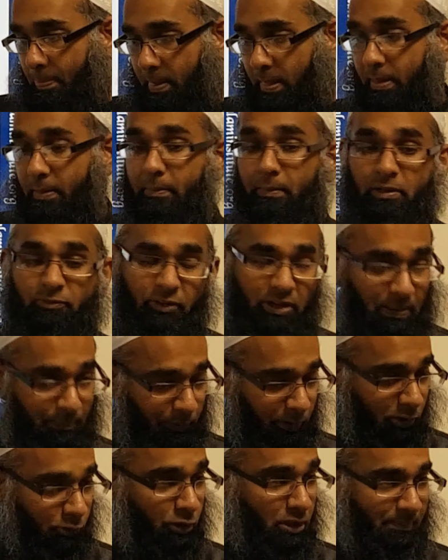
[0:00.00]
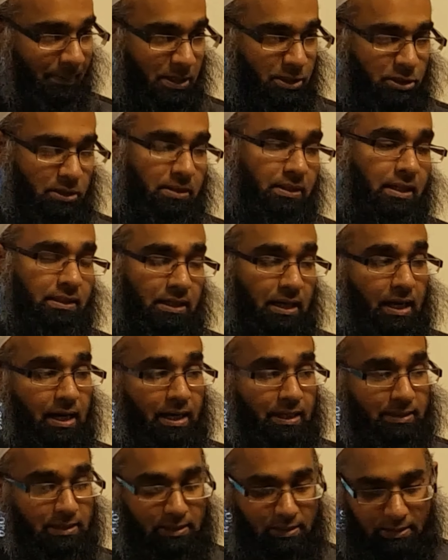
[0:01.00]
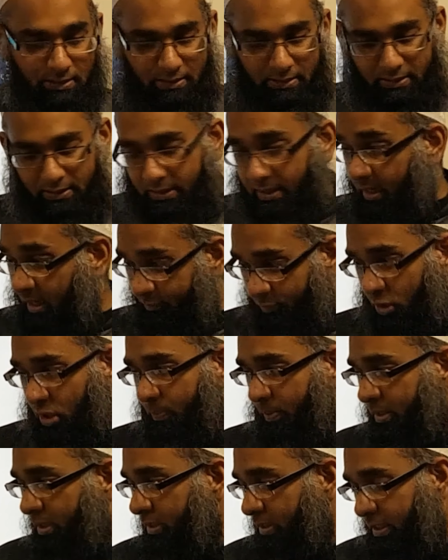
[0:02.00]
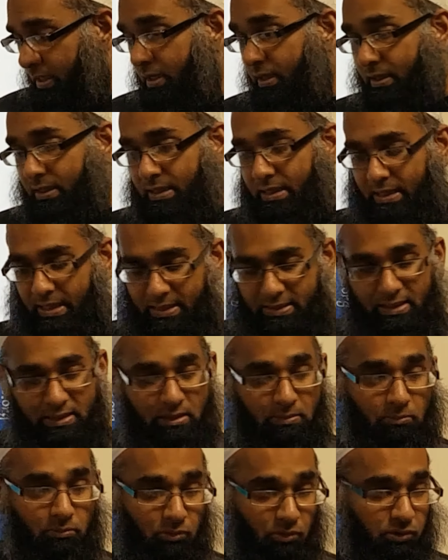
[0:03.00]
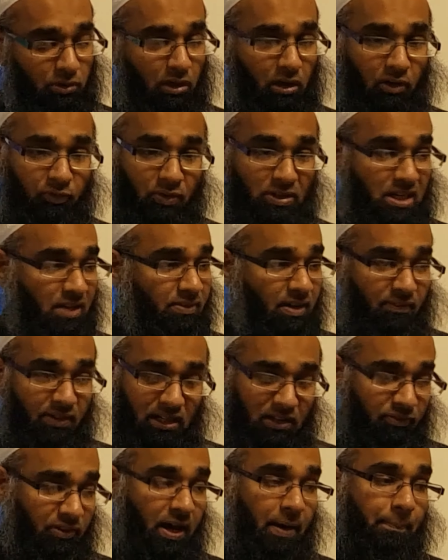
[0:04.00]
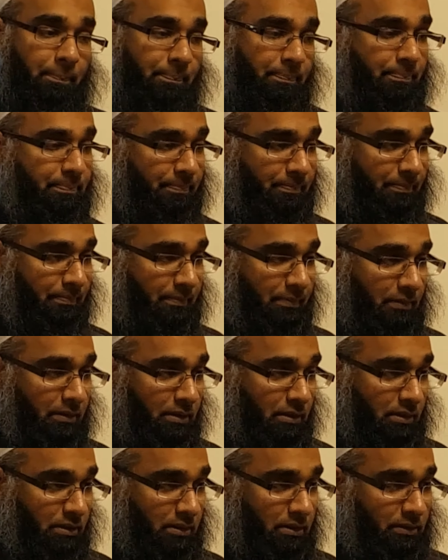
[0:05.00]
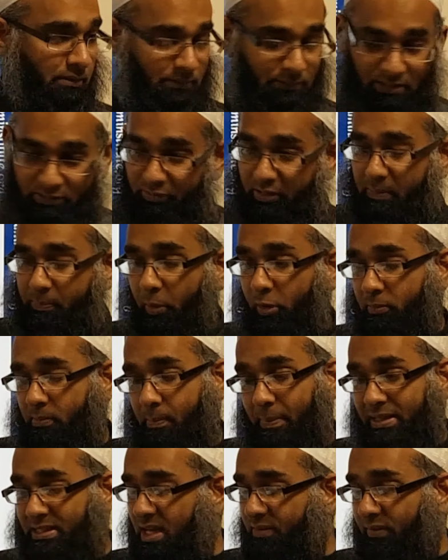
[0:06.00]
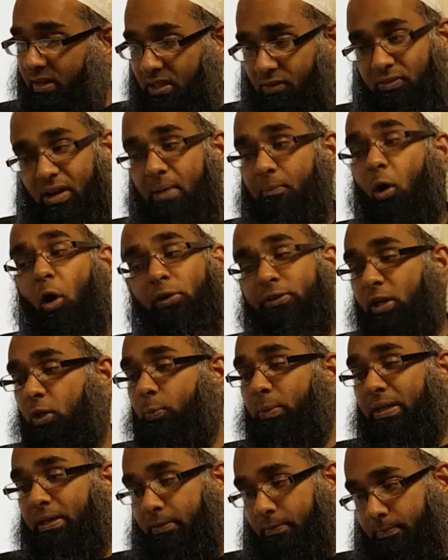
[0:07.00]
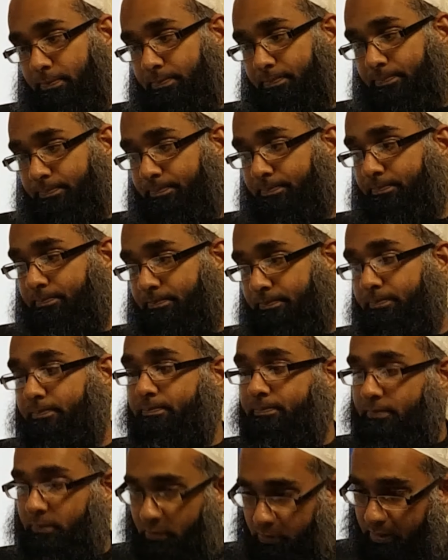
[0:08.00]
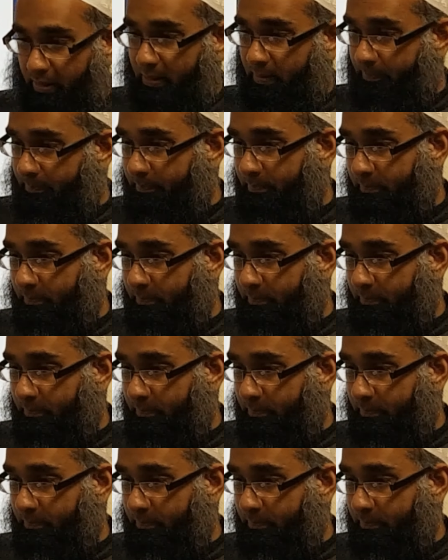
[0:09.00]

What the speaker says: Yeah. Very important rule he mentioned that the I forgot to put it in here is that the mudaf will never have alif lam. That's very important. Remember, it doesn't have alif lam or tanween. Okay?